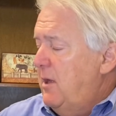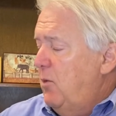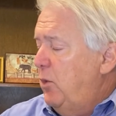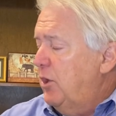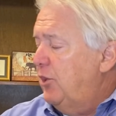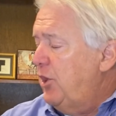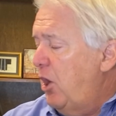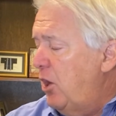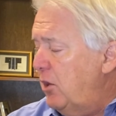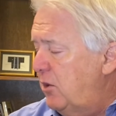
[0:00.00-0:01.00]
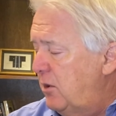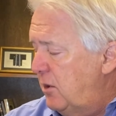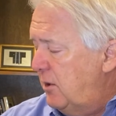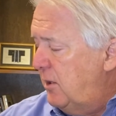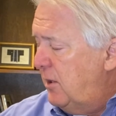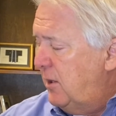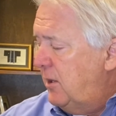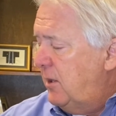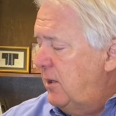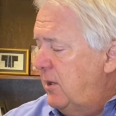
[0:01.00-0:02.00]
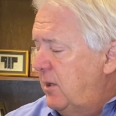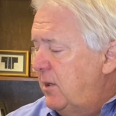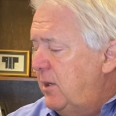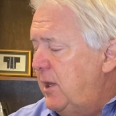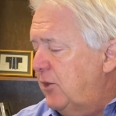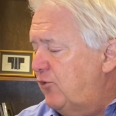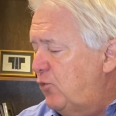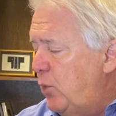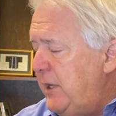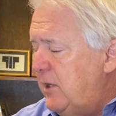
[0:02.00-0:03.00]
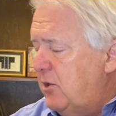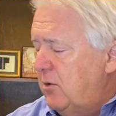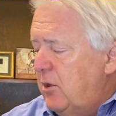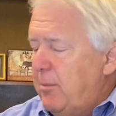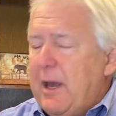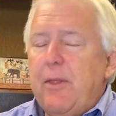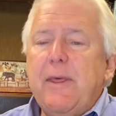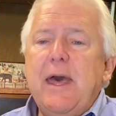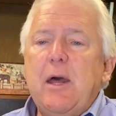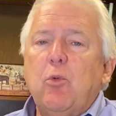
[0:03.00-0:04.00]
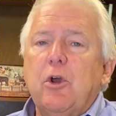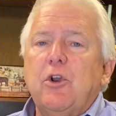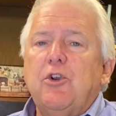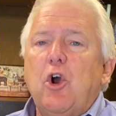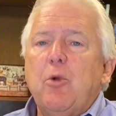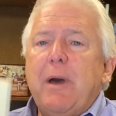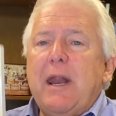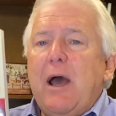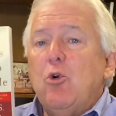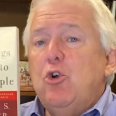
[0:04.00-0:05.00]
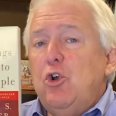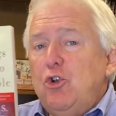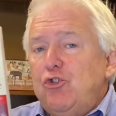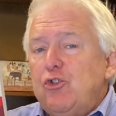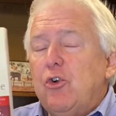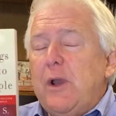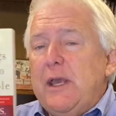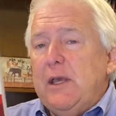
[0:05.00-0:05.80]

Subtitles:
We're going to talk next week about that. We're going to talk about how Kushner